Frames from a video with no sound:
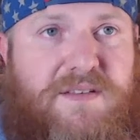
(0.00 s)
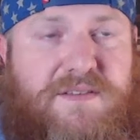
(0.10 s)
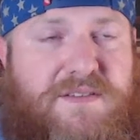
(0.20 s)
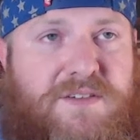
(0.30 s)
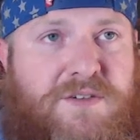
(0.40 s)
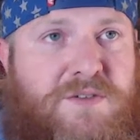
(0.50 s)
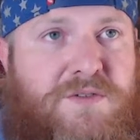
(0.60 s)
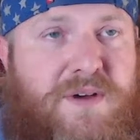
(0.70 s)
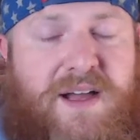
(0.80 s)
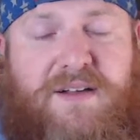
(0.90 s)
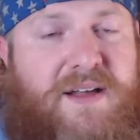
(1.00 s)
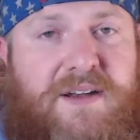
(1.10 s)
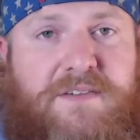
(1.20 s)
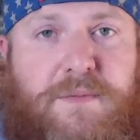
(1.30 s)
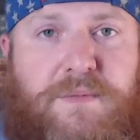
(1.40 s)
do, I
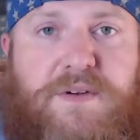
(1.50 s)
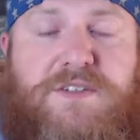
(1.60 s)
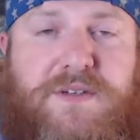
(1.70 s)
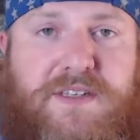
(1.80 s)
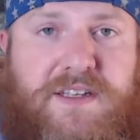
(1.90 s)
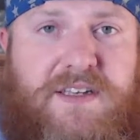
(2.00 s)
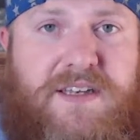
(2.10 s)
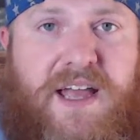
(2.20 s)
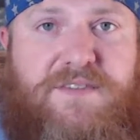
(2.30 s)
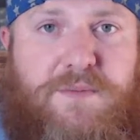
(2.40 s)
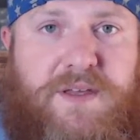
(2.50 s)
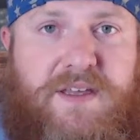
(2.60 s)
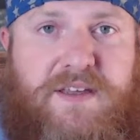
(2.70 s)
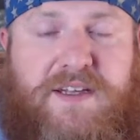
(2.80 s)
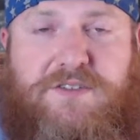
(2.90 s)
don't even remember. So it, it doesn't have to
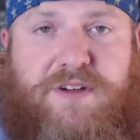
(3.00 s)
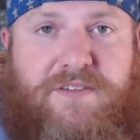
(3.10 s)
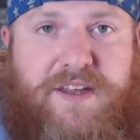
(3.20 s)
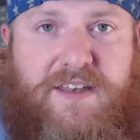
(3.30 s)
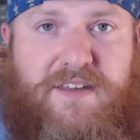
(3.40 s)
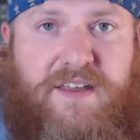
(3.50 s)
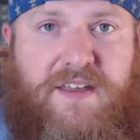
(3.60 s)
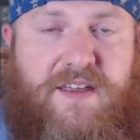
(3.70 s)
be extravagant.